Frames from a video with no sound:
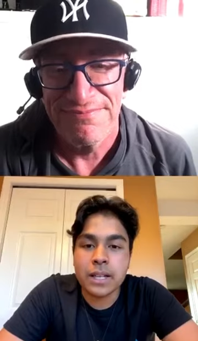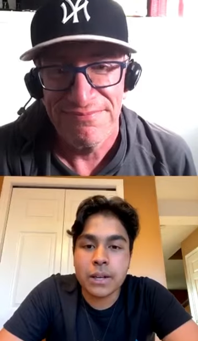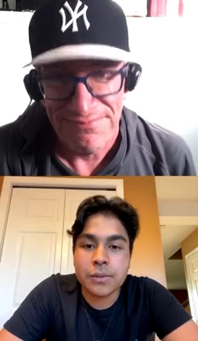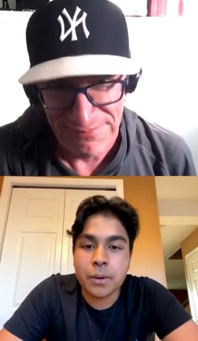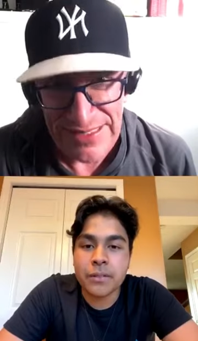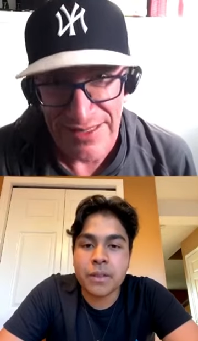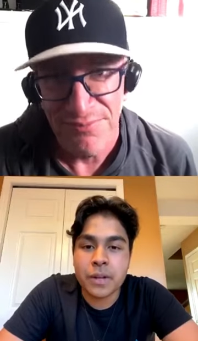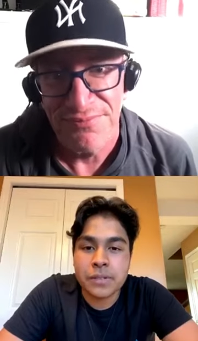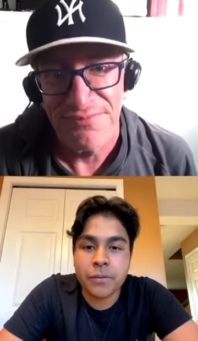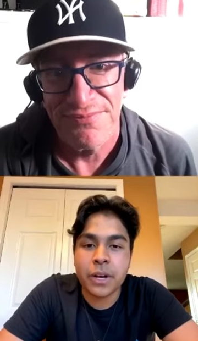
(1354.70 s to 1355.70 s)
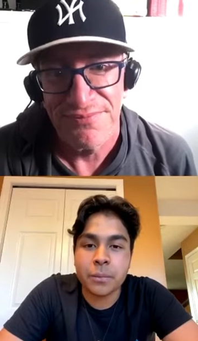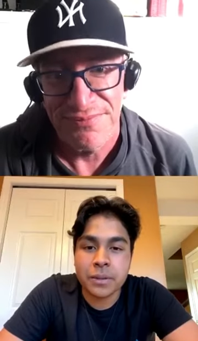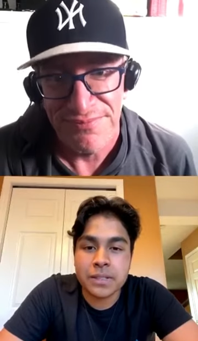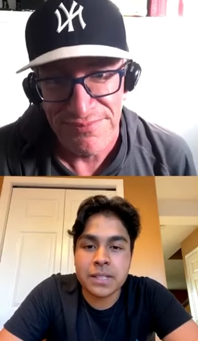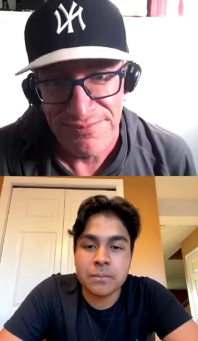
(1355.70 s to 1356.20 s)
Speaker 1: part of the men's volleyball
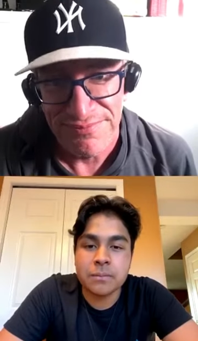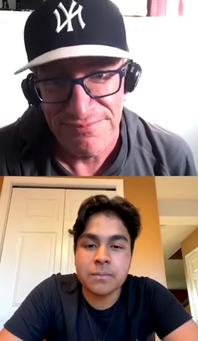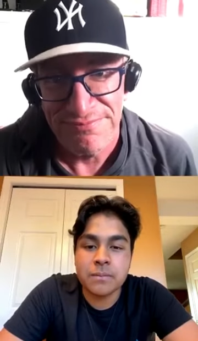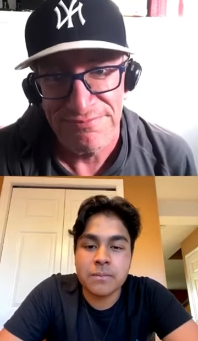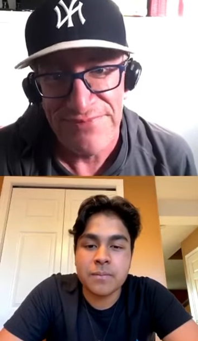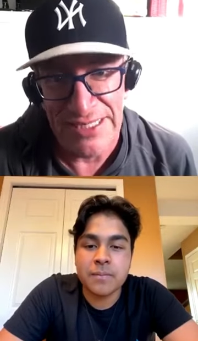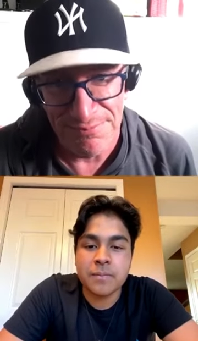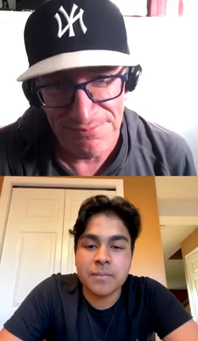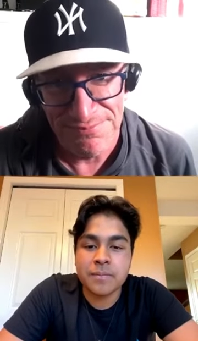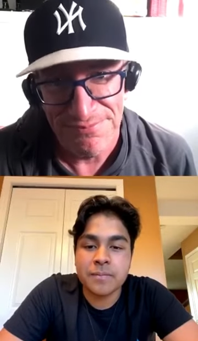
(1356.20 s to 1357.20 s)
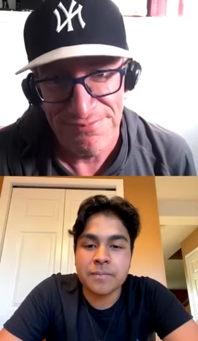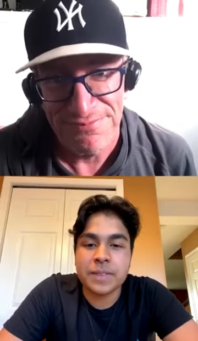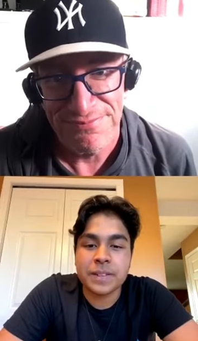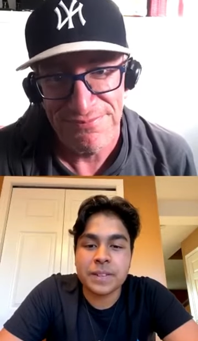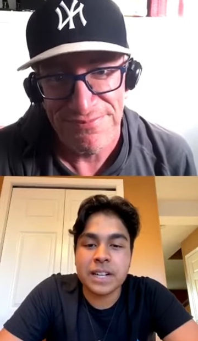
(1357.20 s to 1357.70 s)
team? Yep.
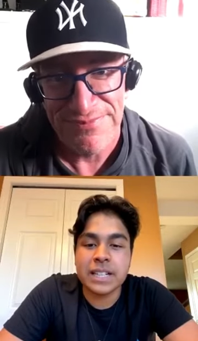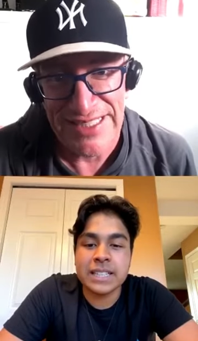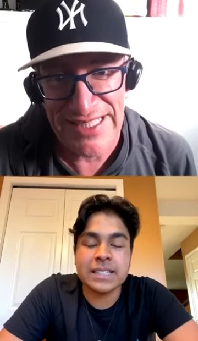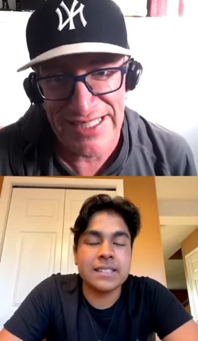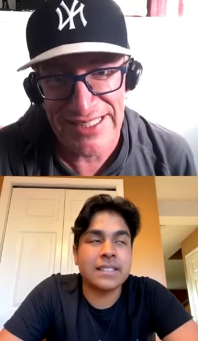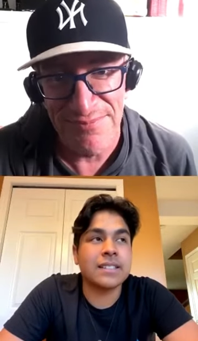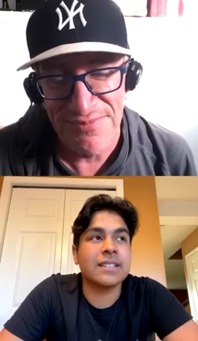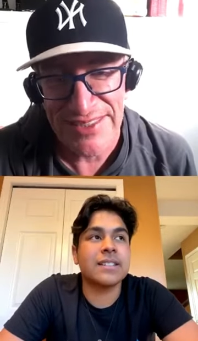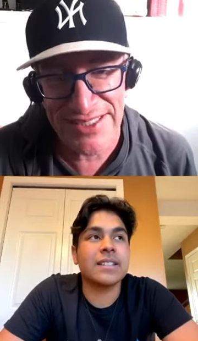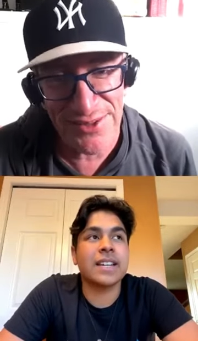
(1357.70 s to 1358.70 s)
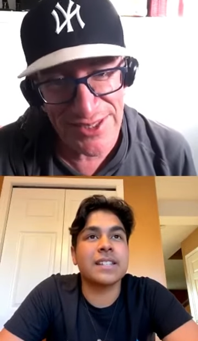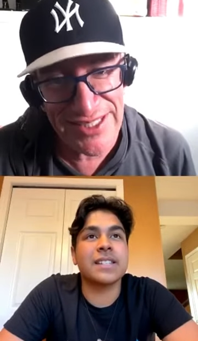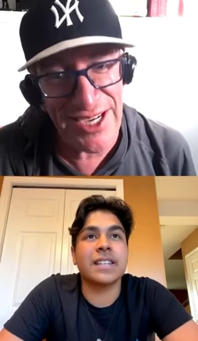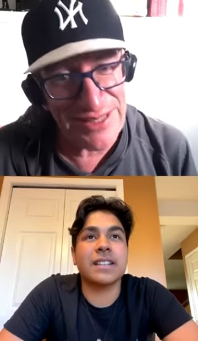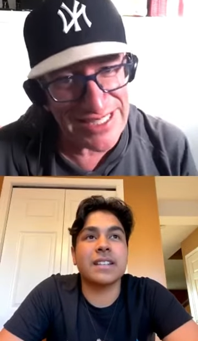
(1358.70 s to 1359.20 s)
Right. Exactly.
Speaker 2: So there you go.
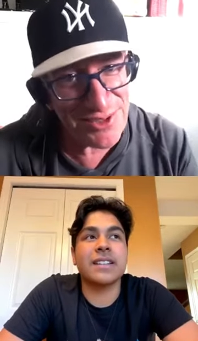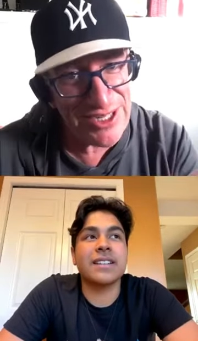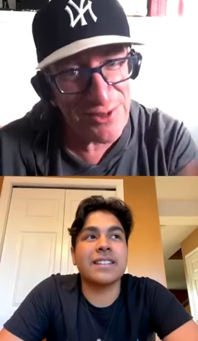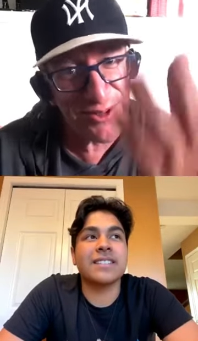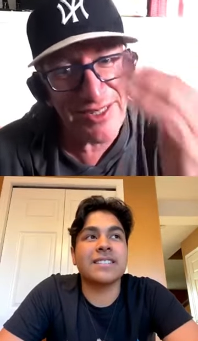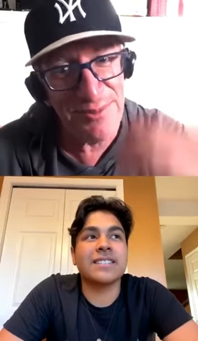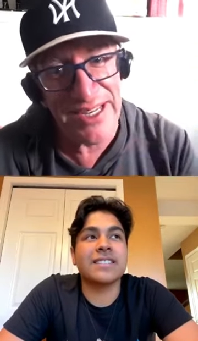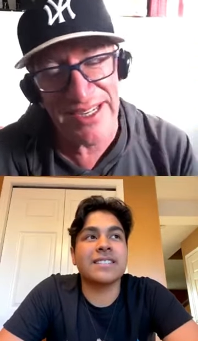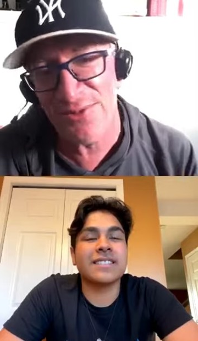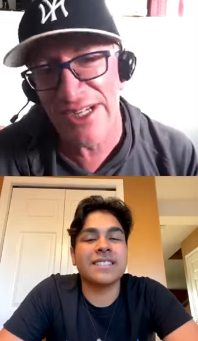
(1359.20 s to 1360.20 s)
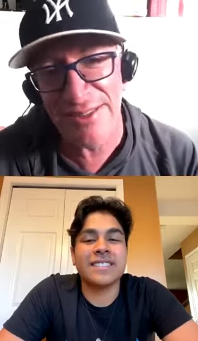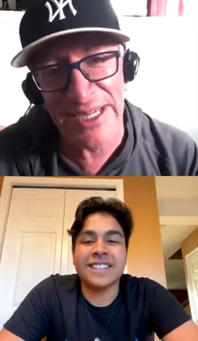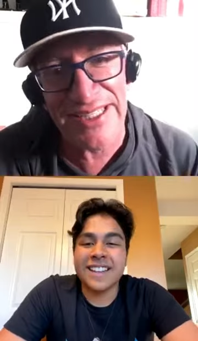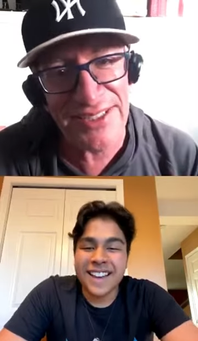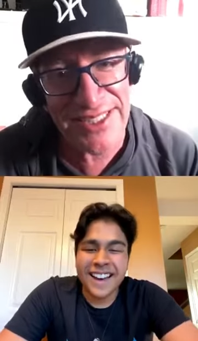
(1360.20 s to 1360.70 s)
That's what I would recommend. I'd recommend you
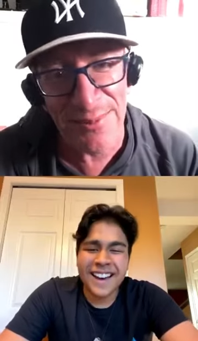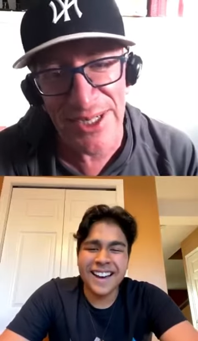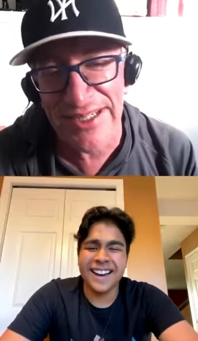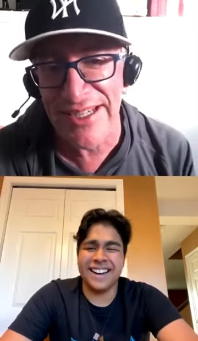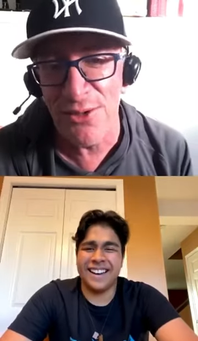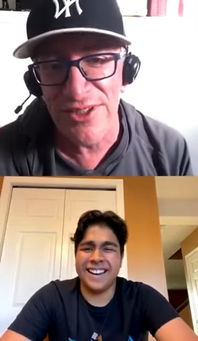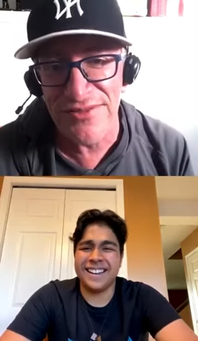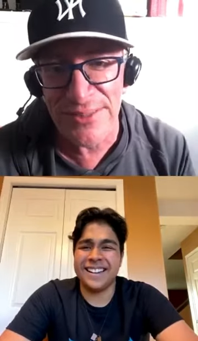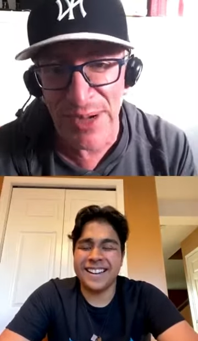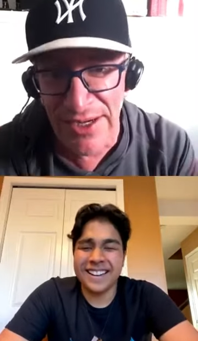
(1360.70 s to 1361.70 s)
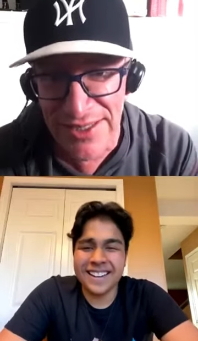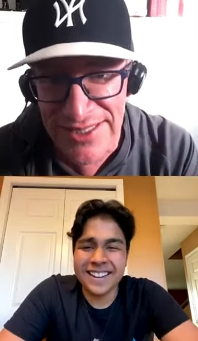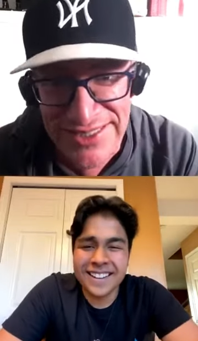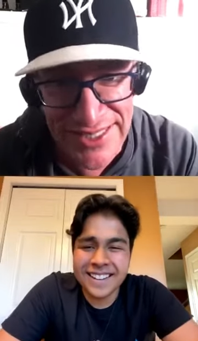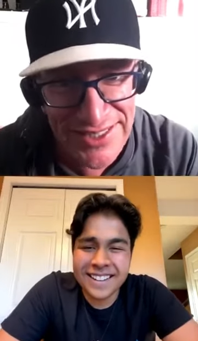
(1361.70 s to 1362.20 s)
somehow get a hold of his parents and
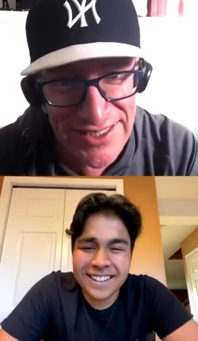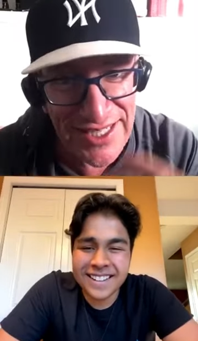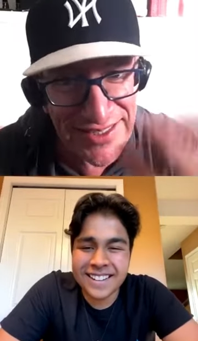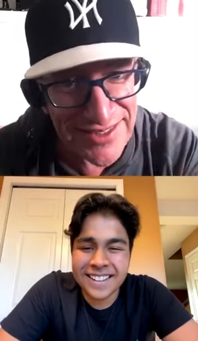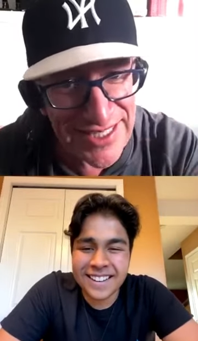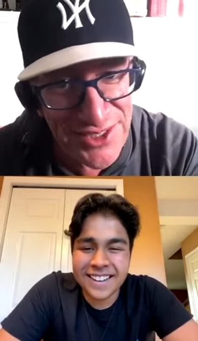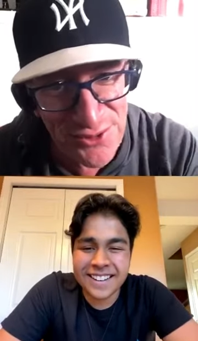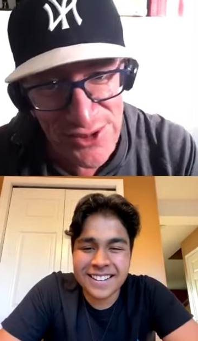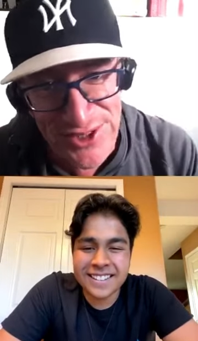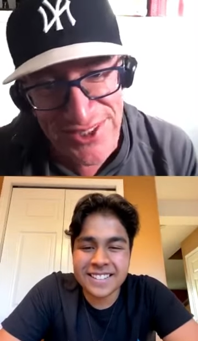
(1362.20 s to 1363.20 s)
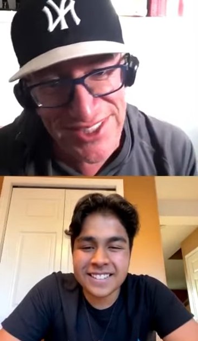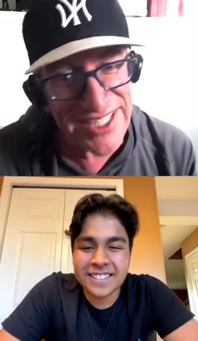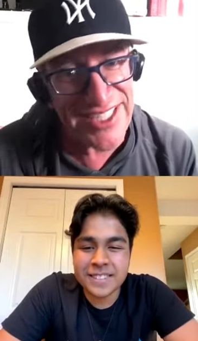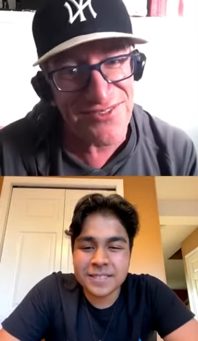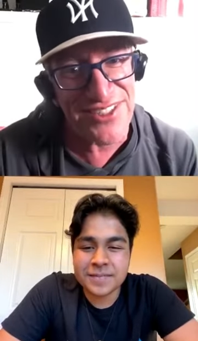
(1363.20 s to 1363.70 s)
just kind of introduce
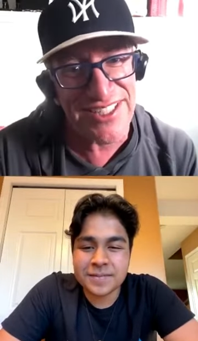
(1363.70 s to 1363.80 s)
yourself and